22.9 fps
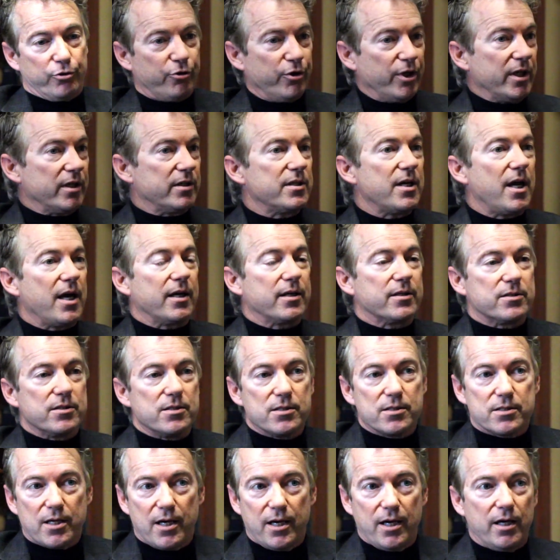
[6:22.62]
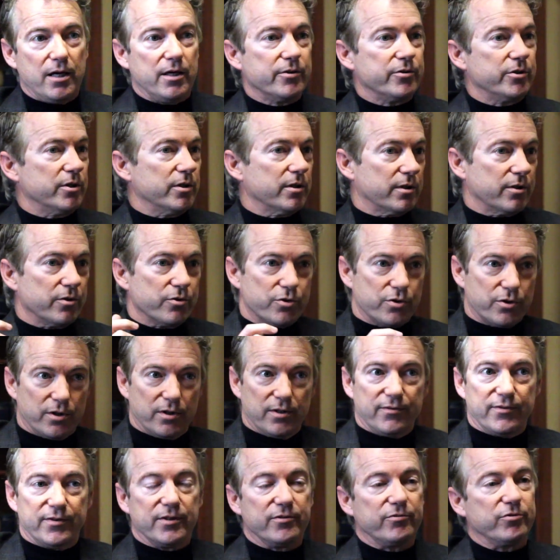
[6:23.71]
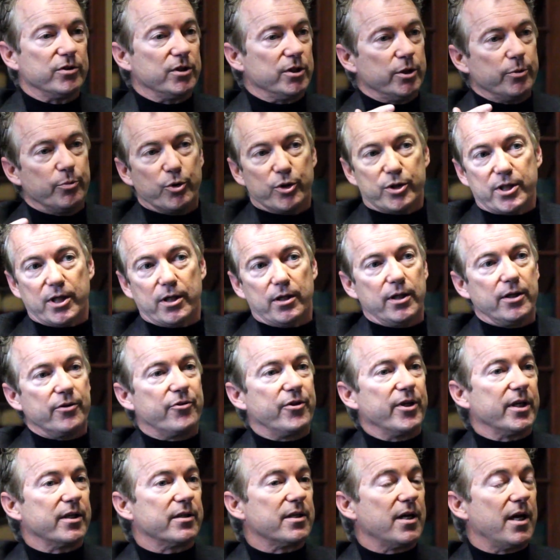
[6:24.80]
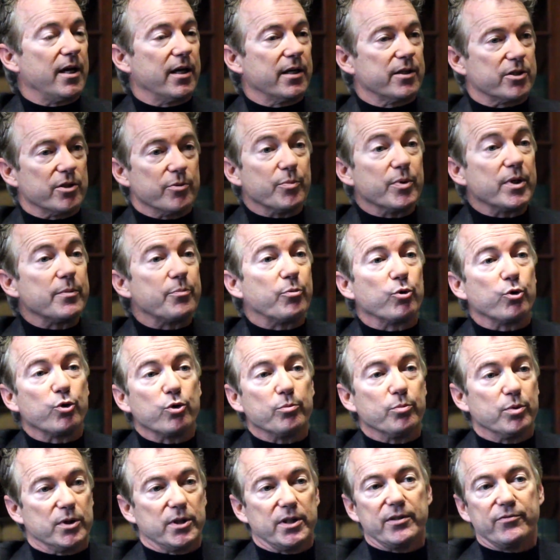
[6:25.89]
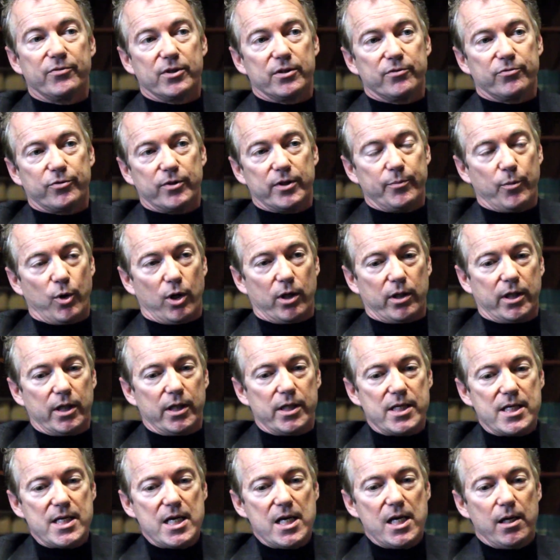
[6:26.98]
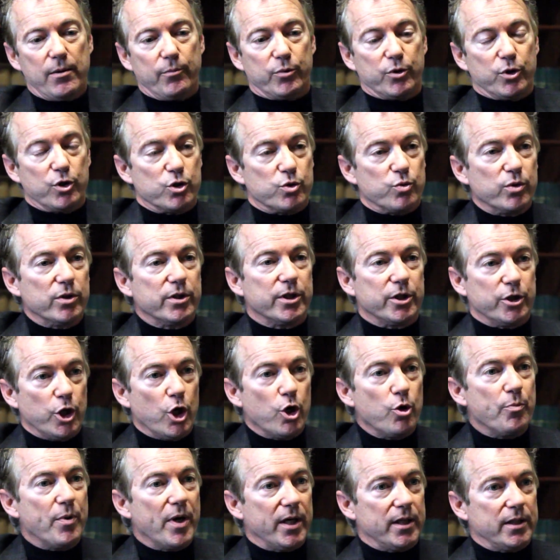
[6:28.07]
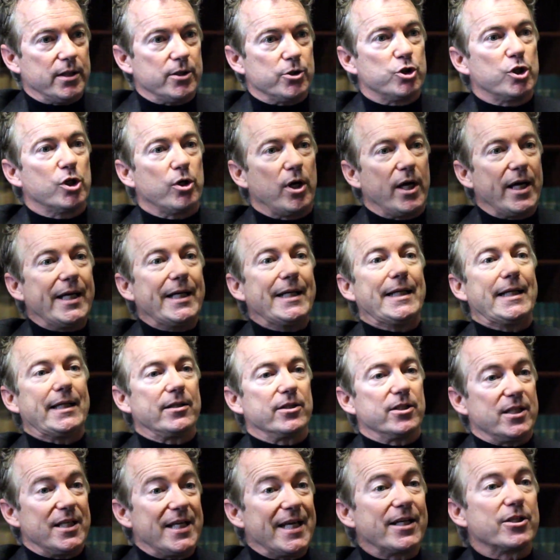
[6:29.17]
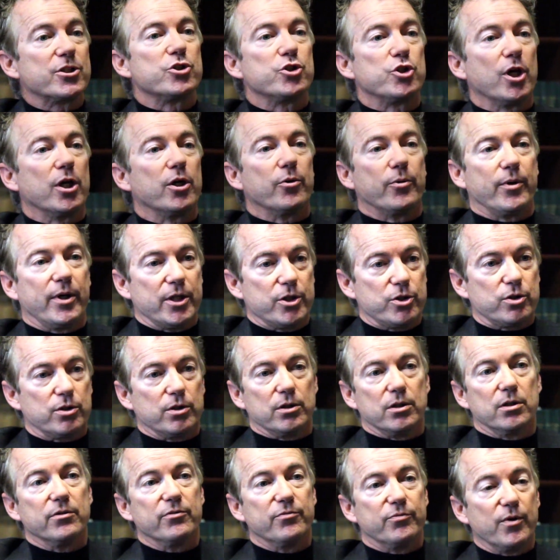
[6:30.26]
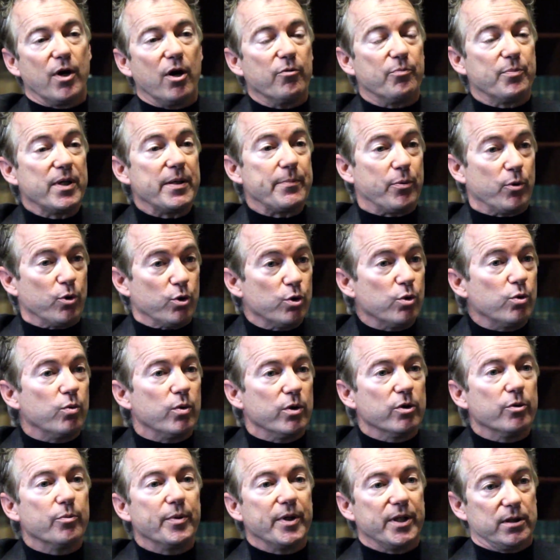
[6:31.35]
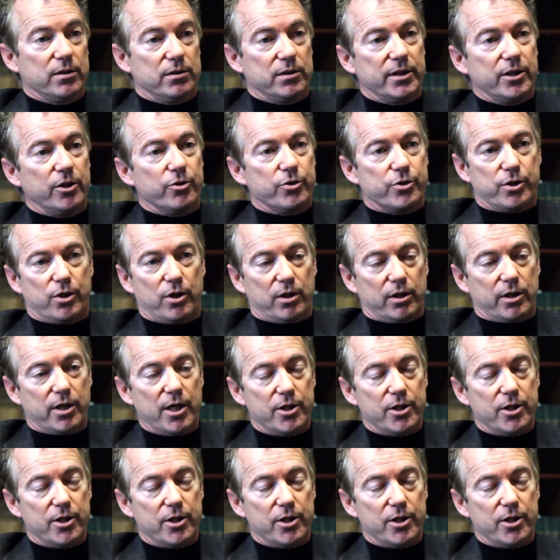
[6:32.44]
are think tanks in town, there are conservative and libertarian think tanks and people who believe in the free market. But there's really nobody training the next generation of people who will be the leaders in our